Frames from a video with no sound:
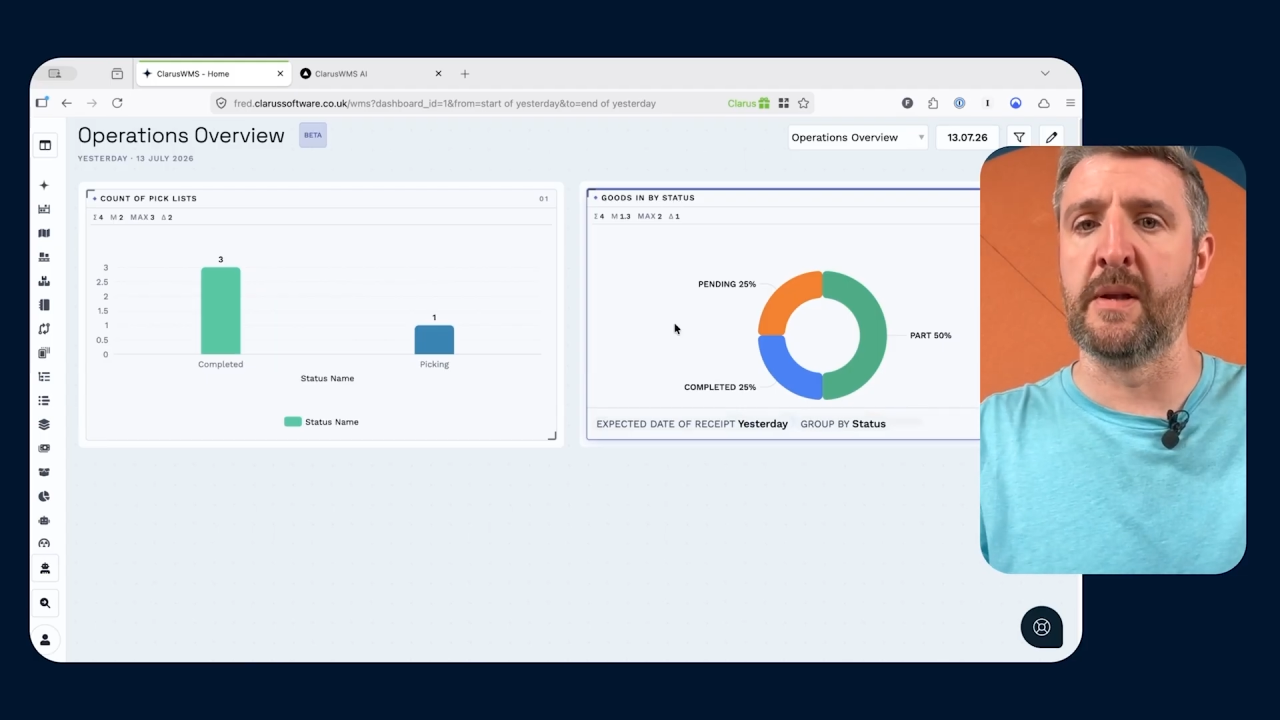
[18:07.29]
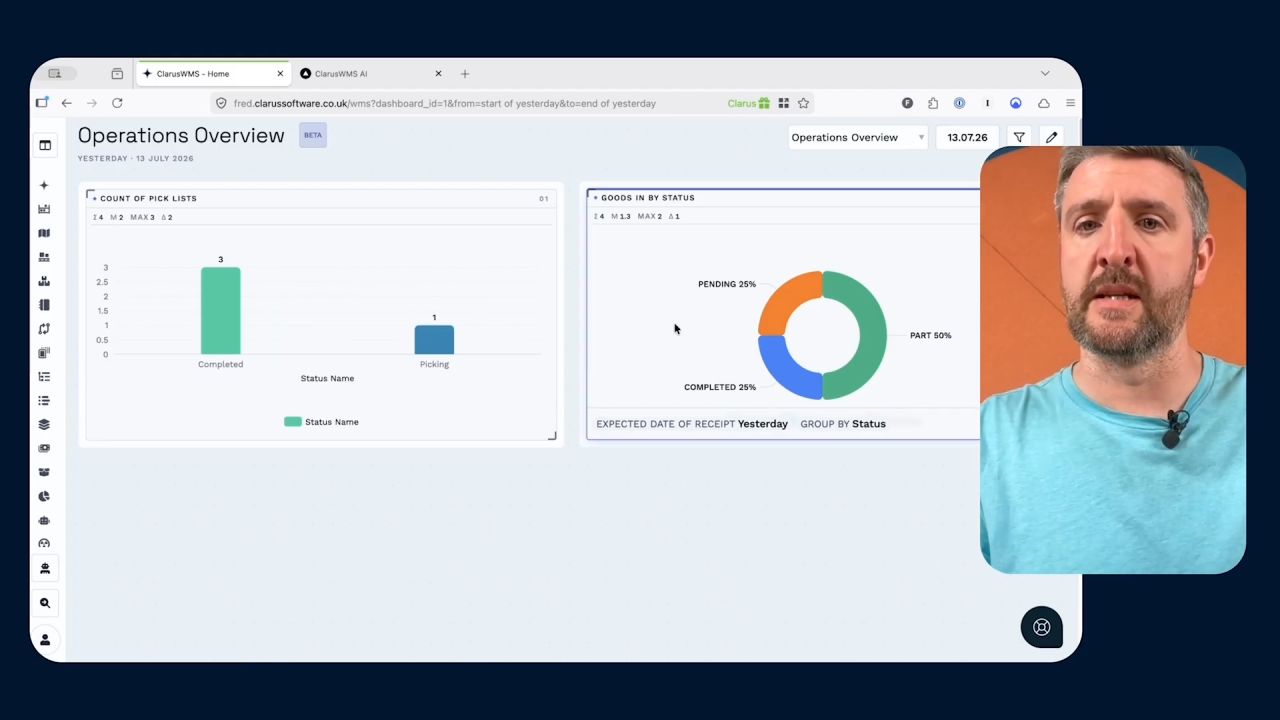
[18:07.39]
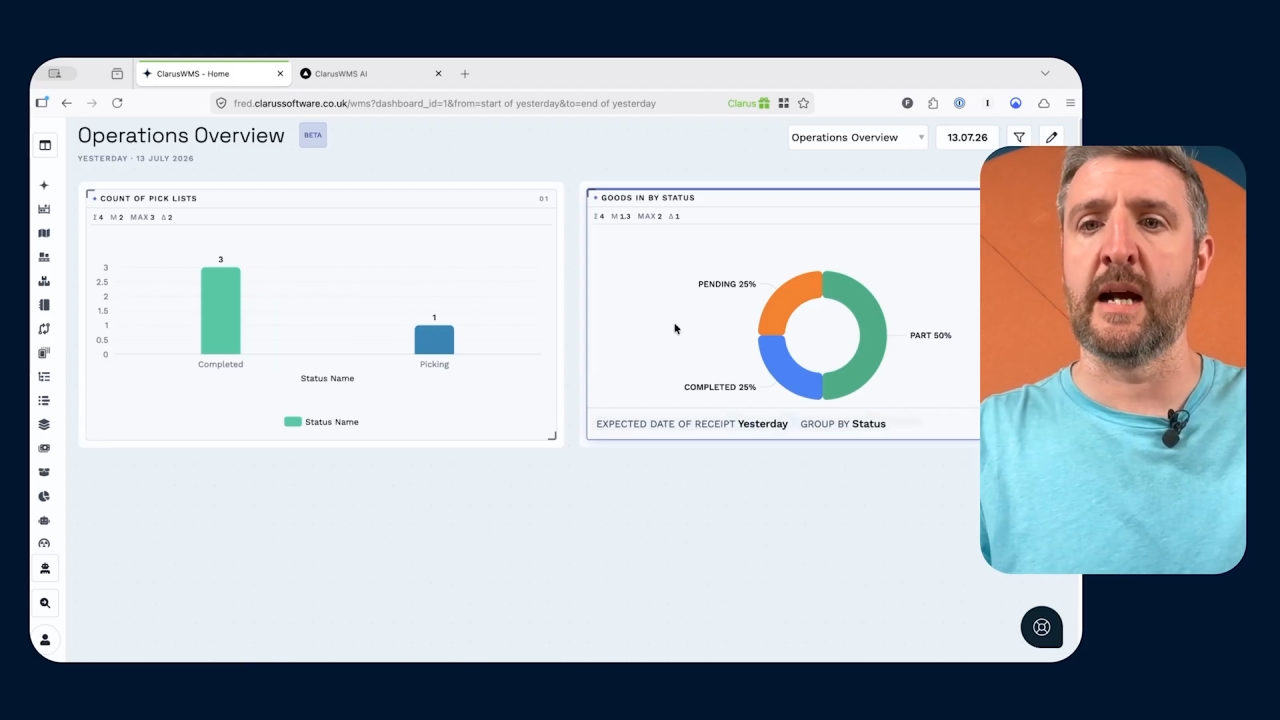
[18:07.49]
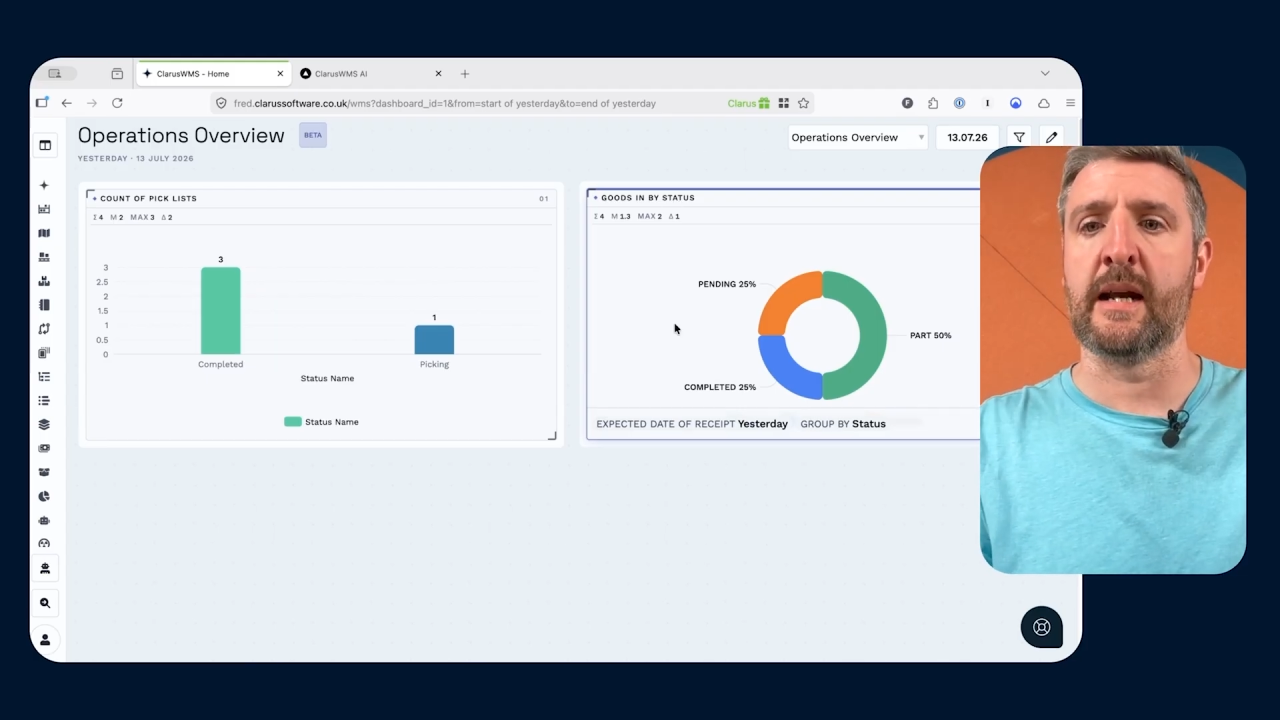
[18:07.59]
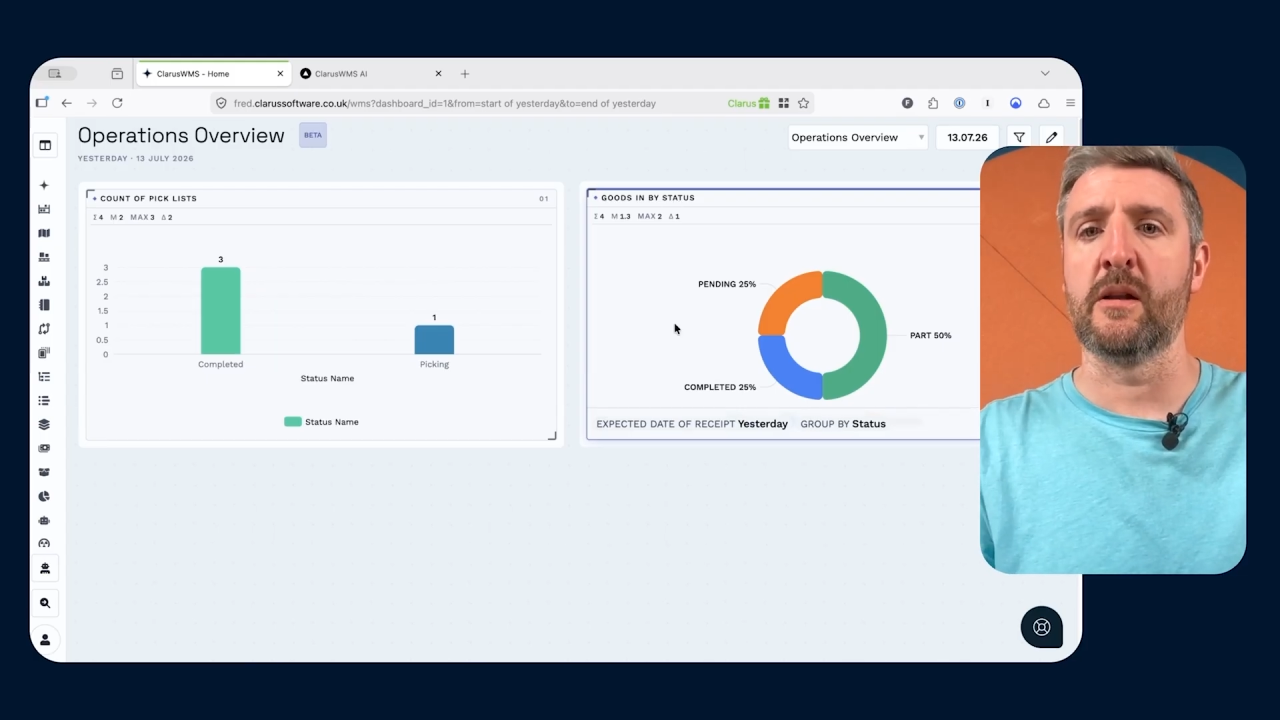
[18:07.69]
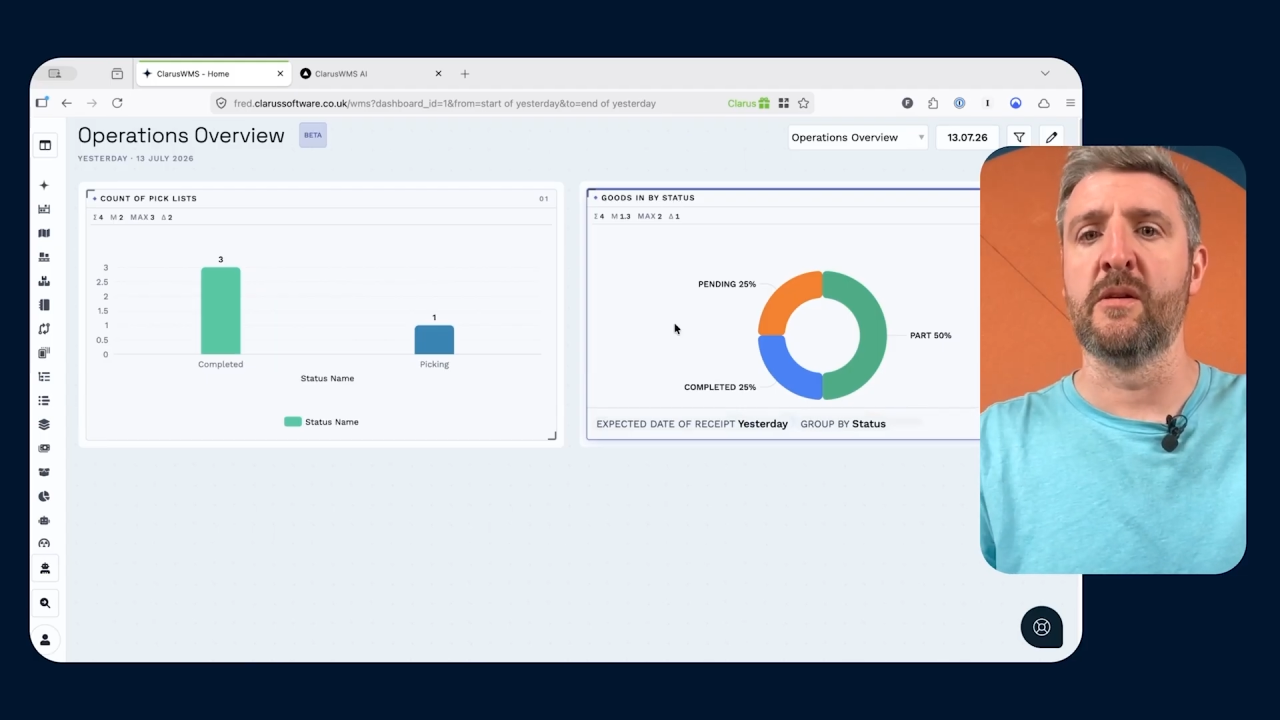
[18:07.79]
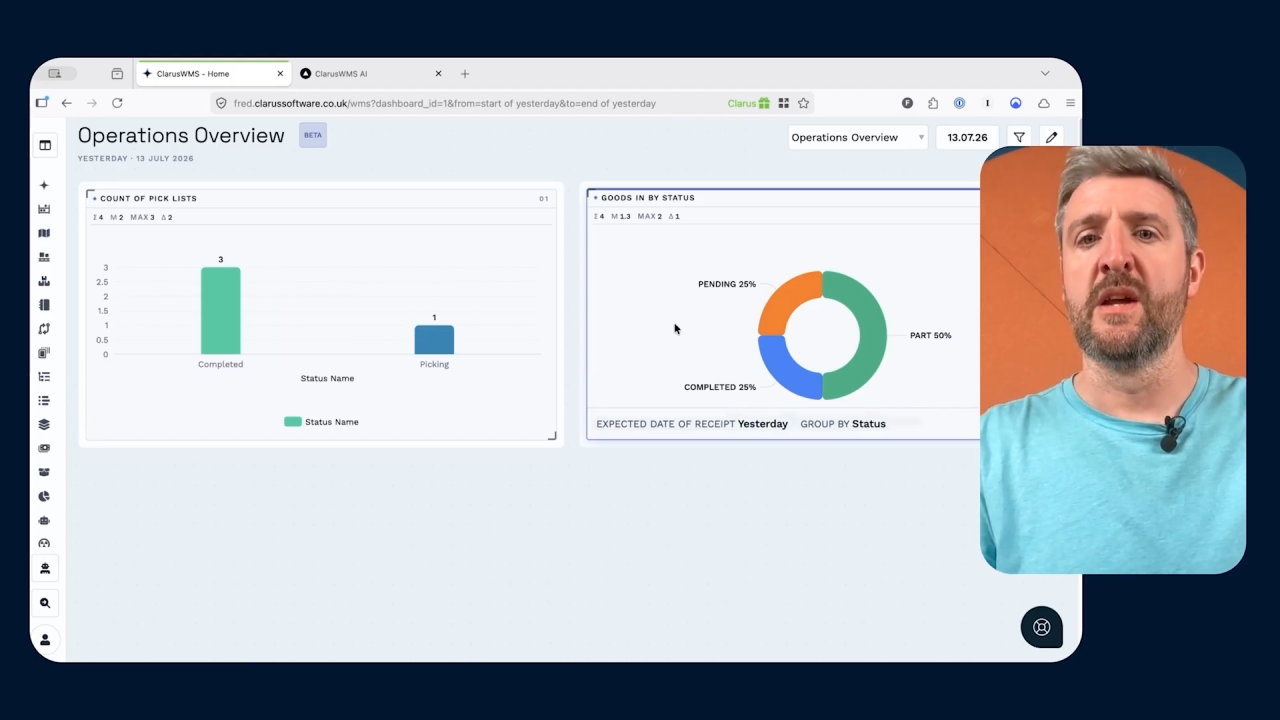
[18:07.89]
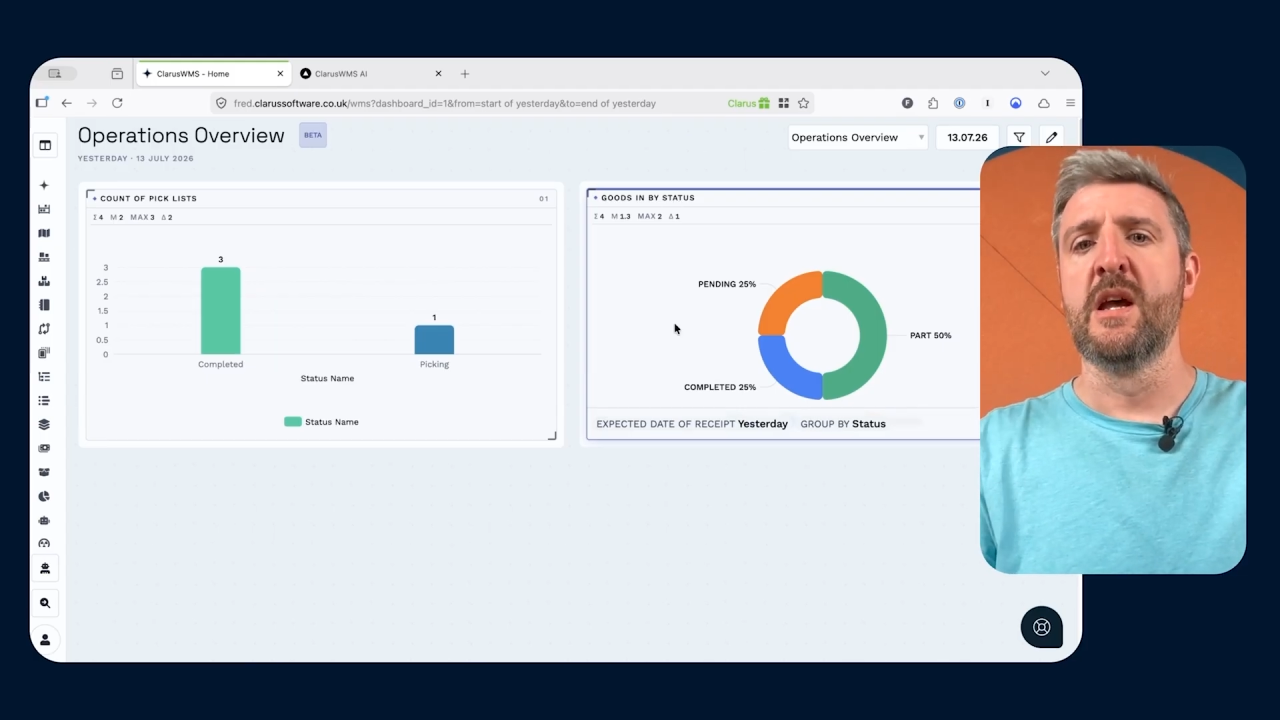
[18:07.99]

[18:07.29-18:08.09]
in the title.